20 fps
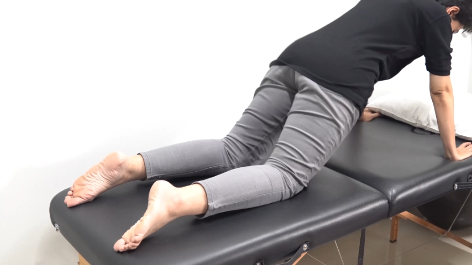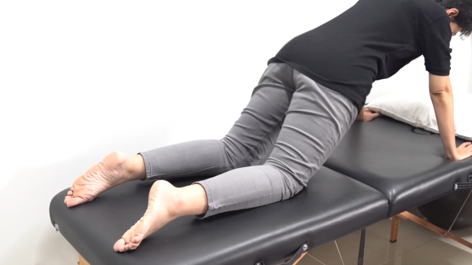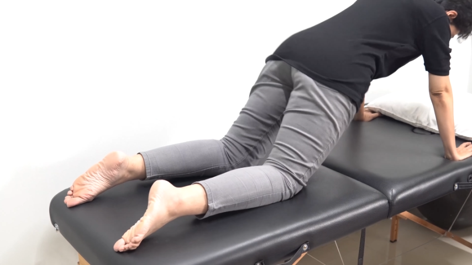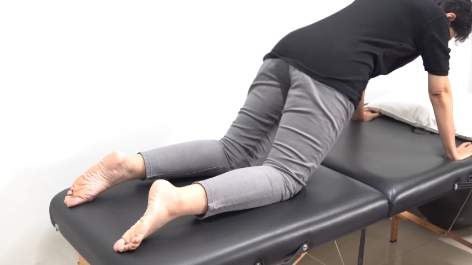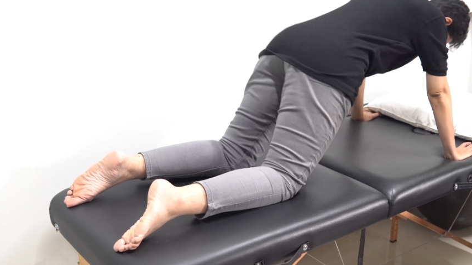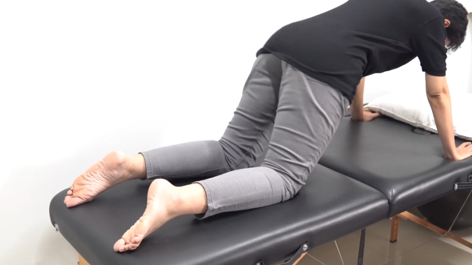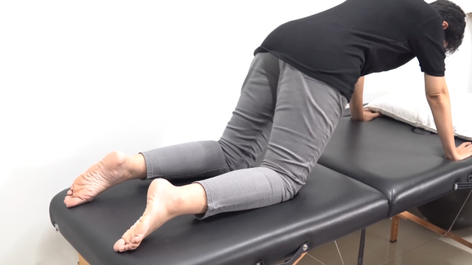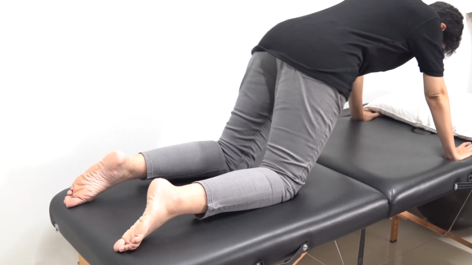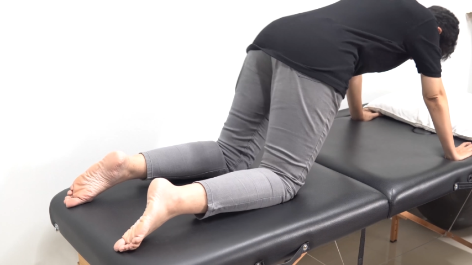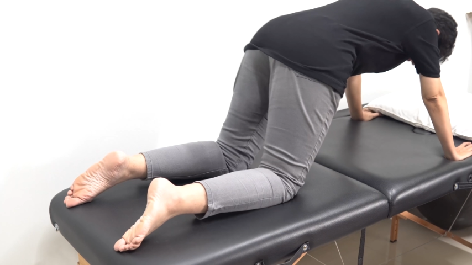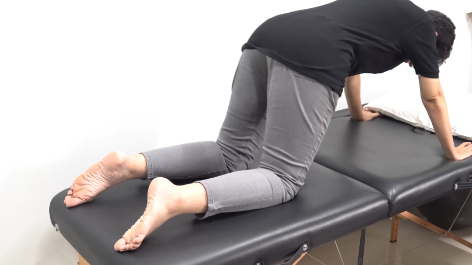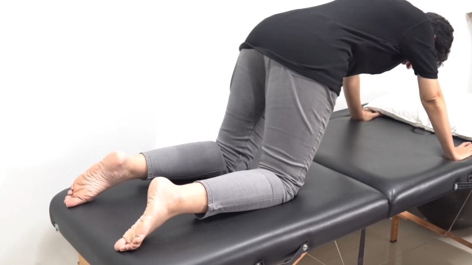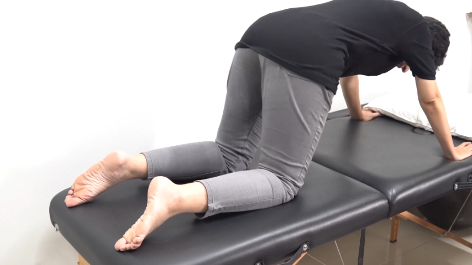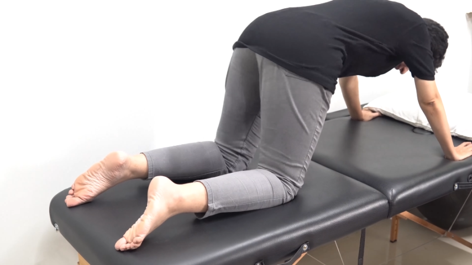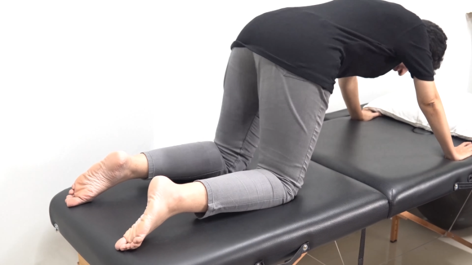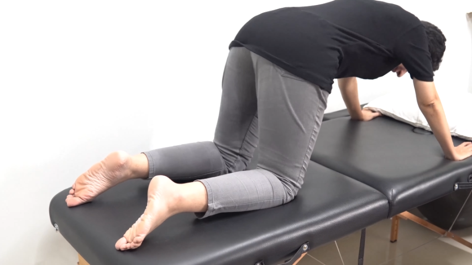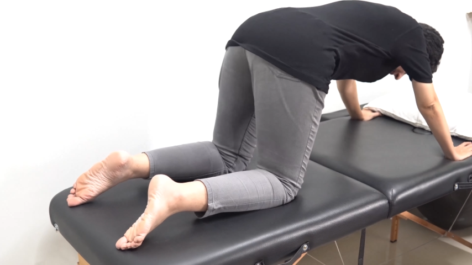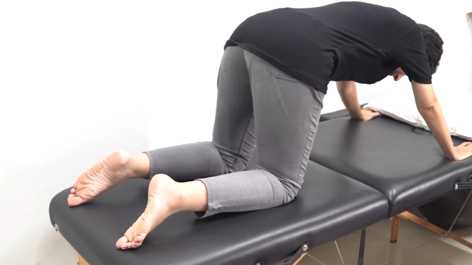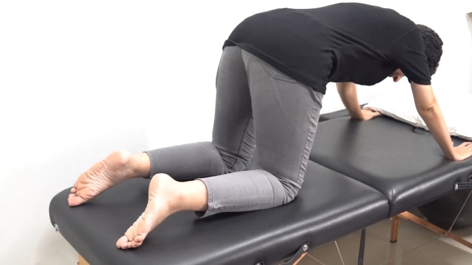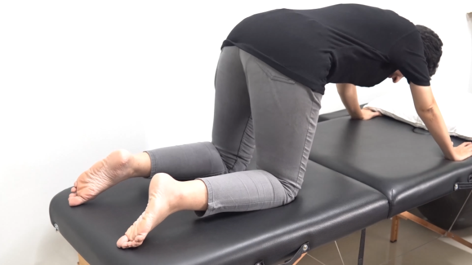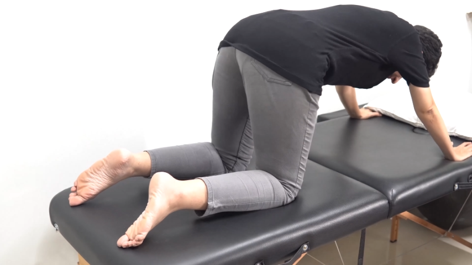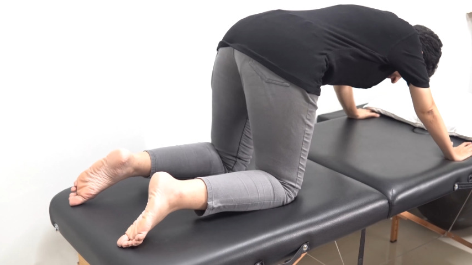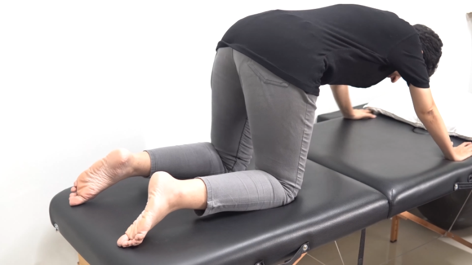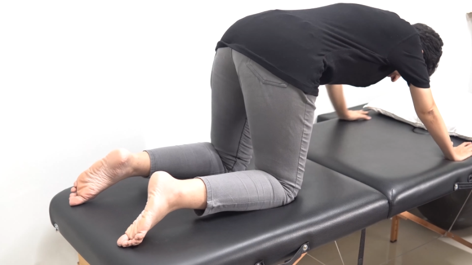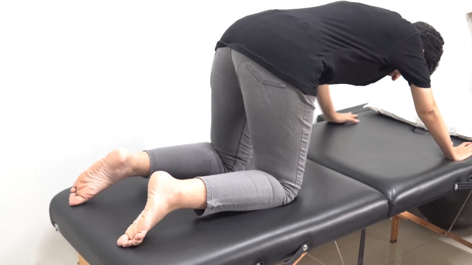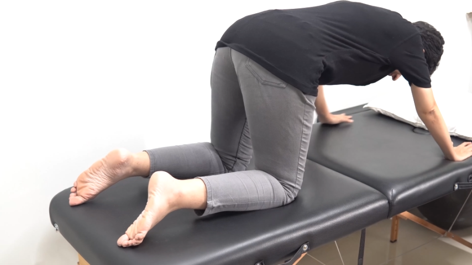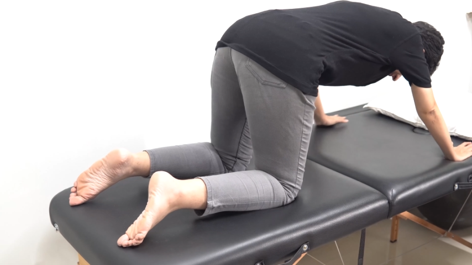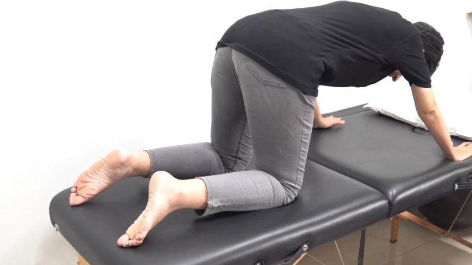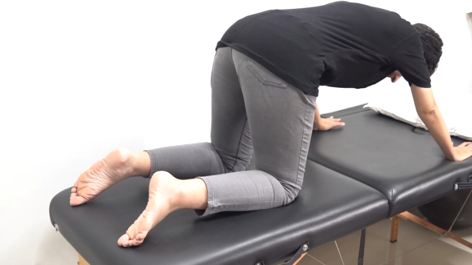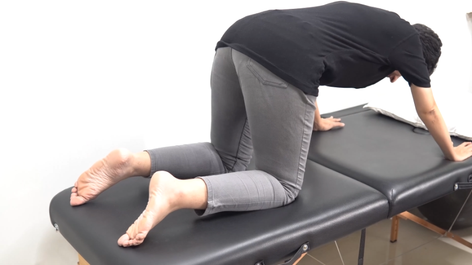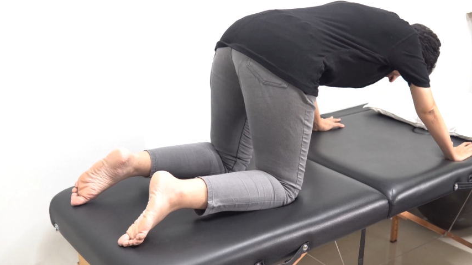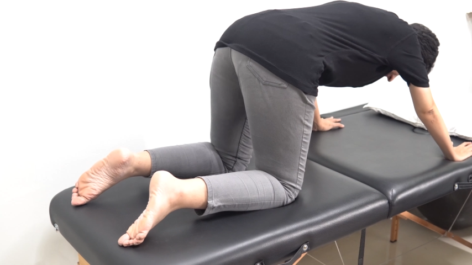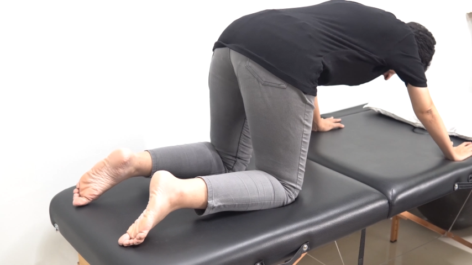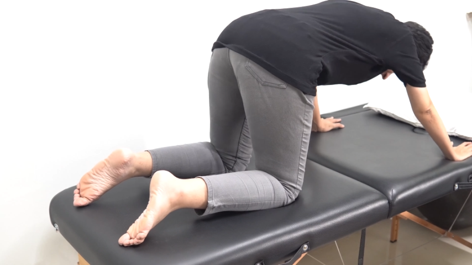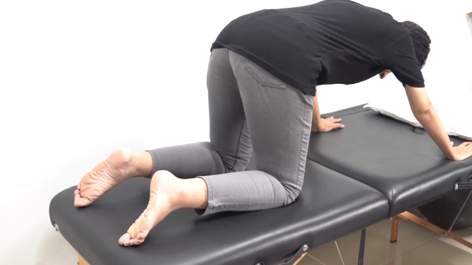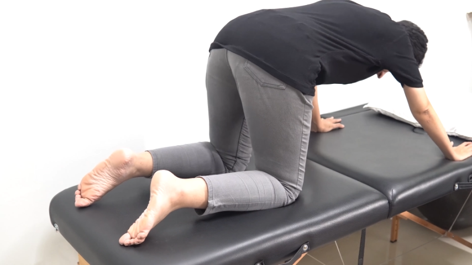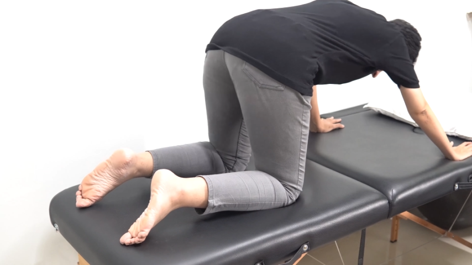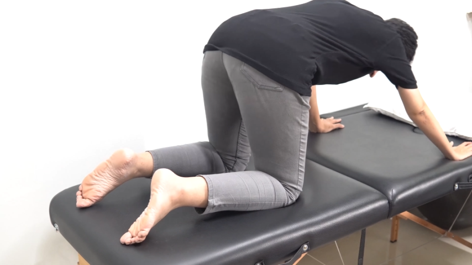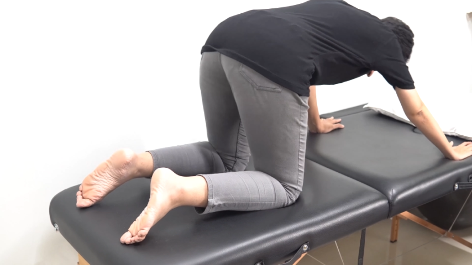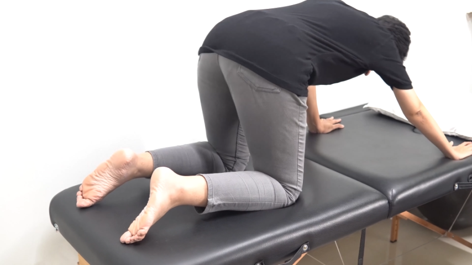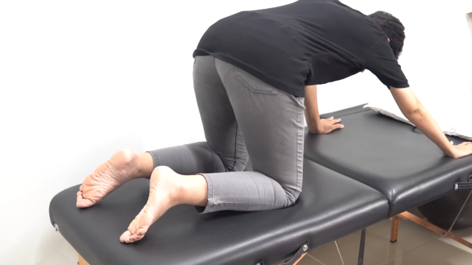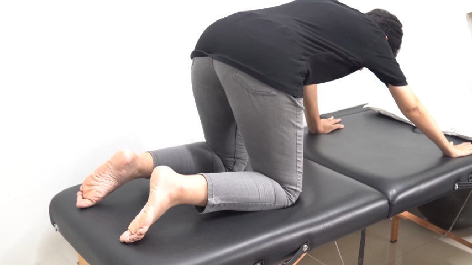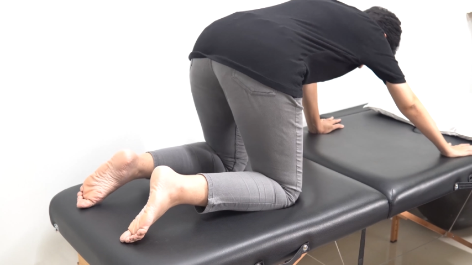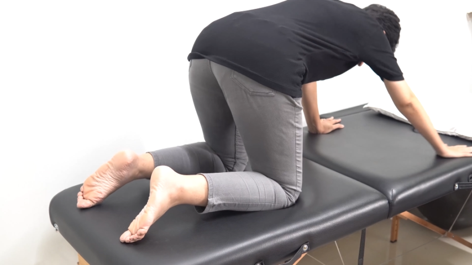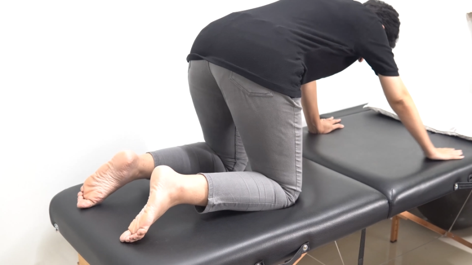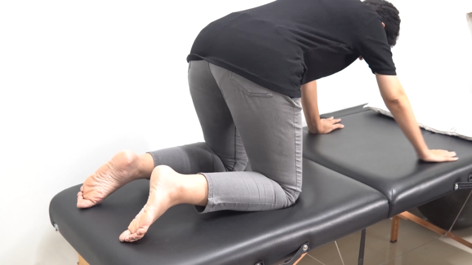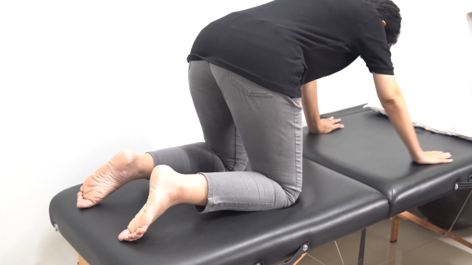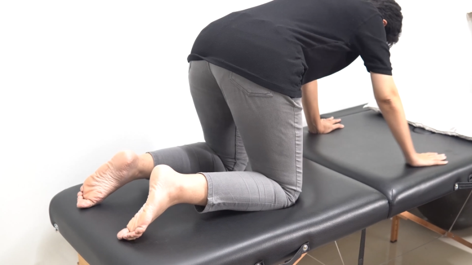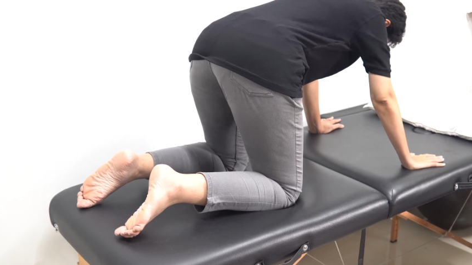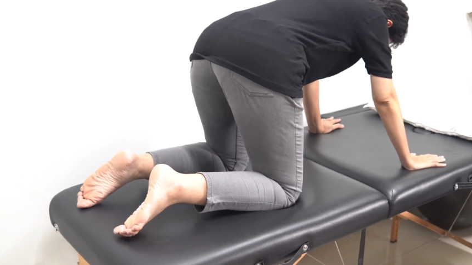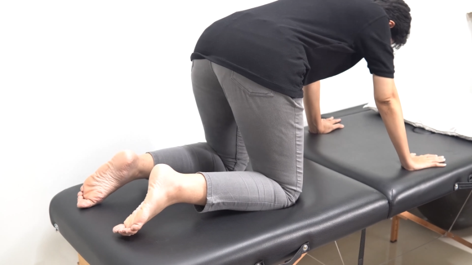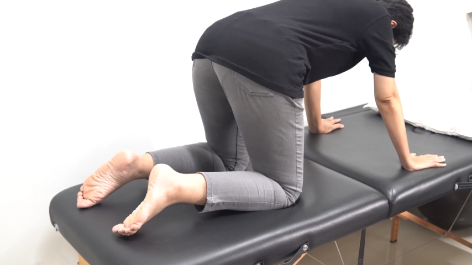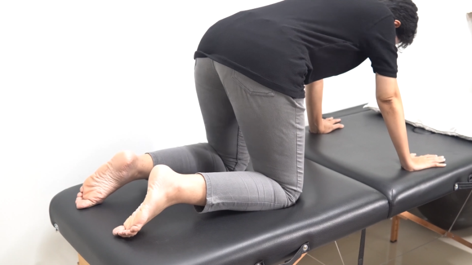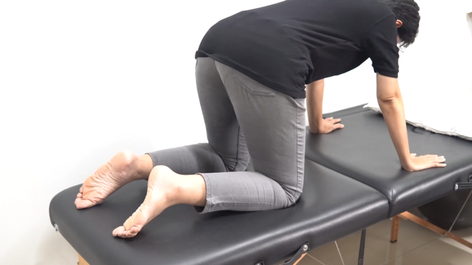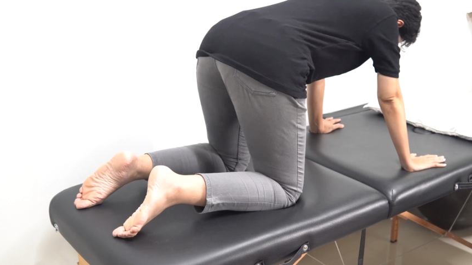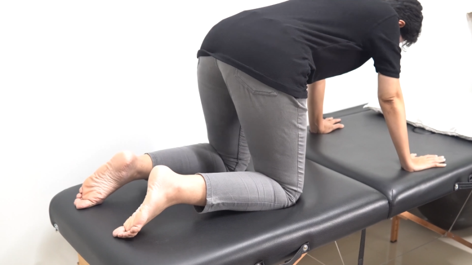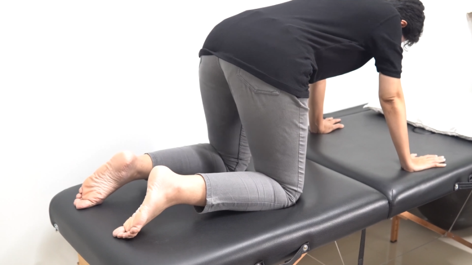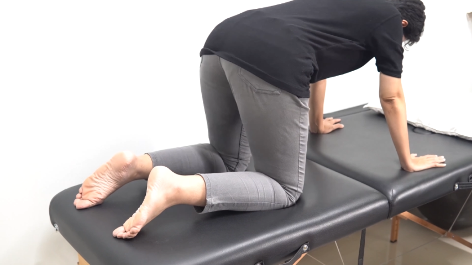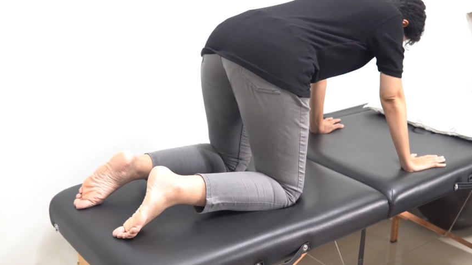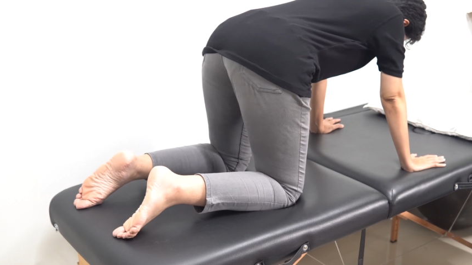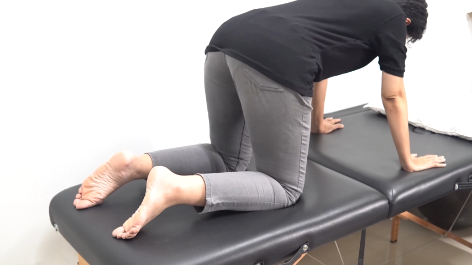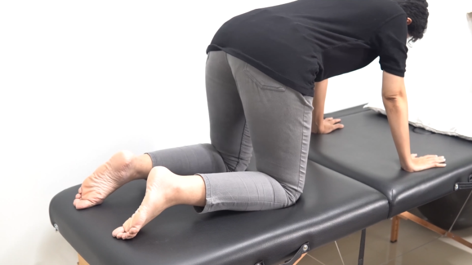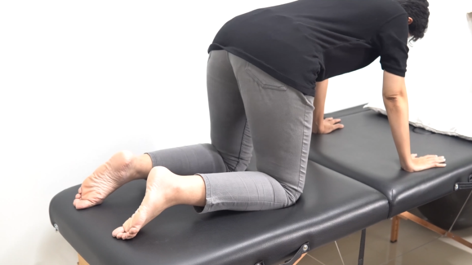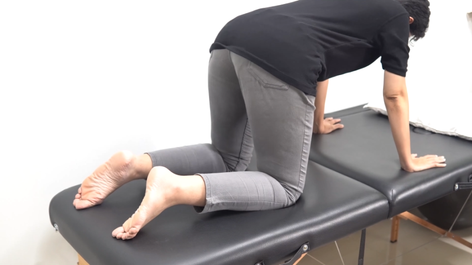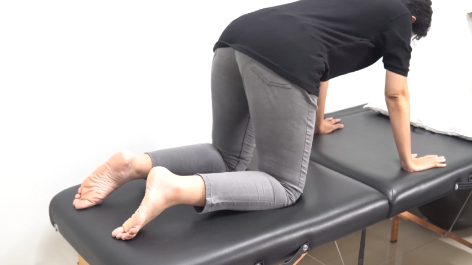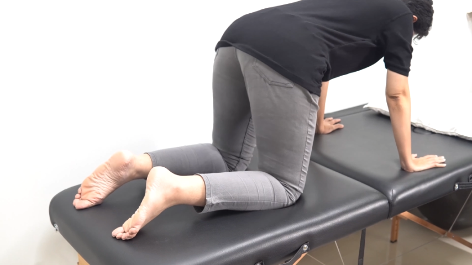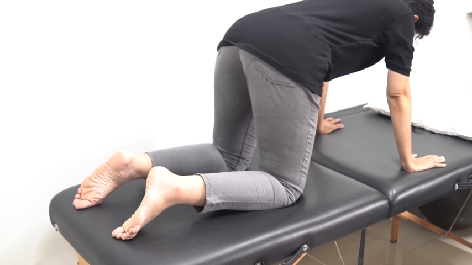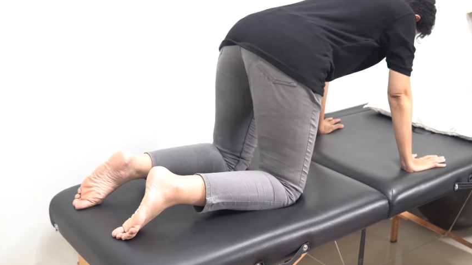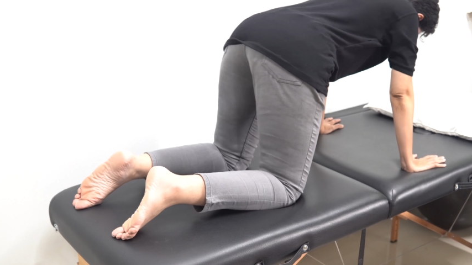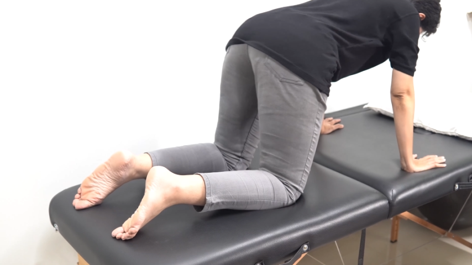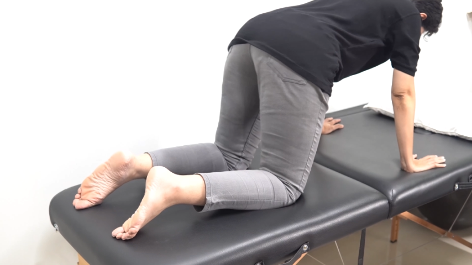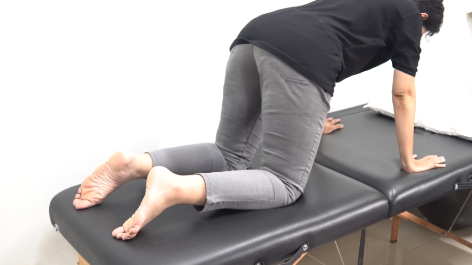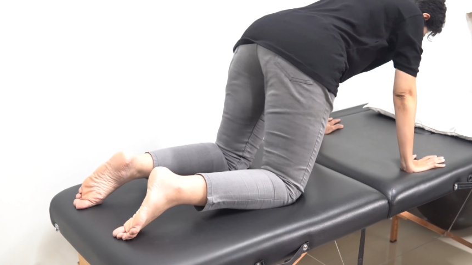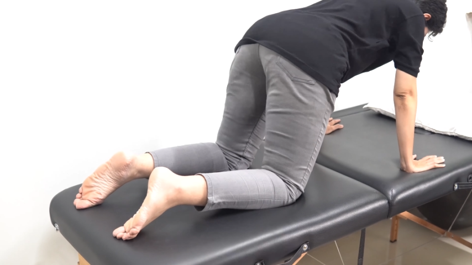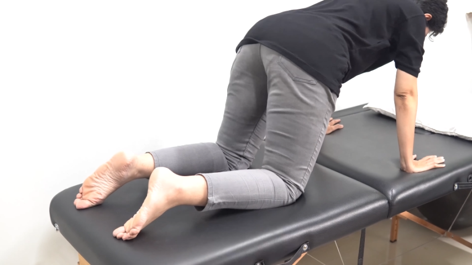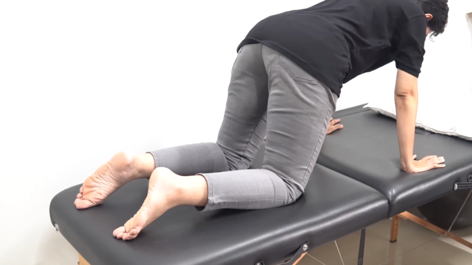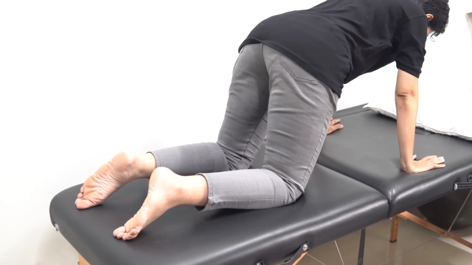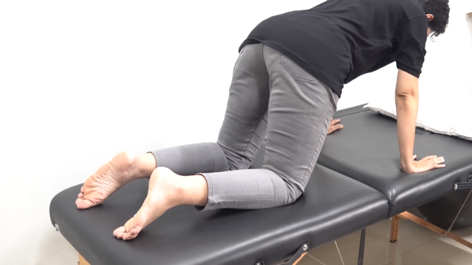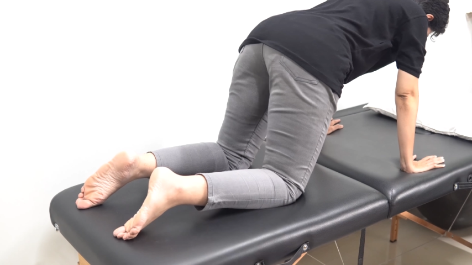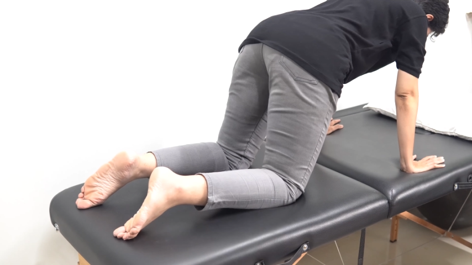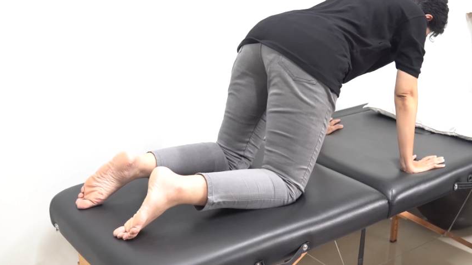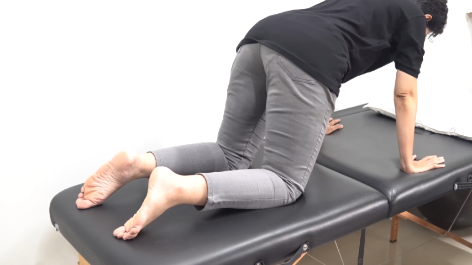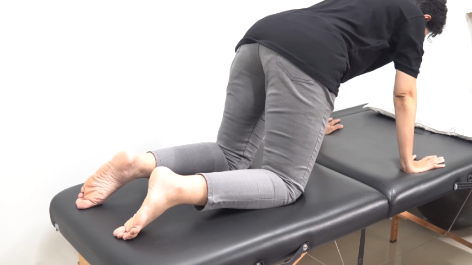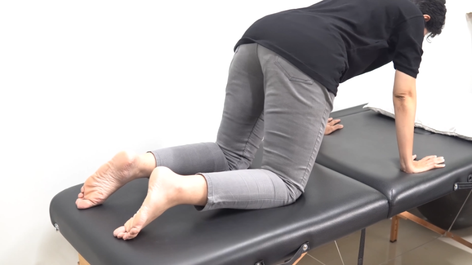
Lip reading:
No face is visible, so there are no lips to read.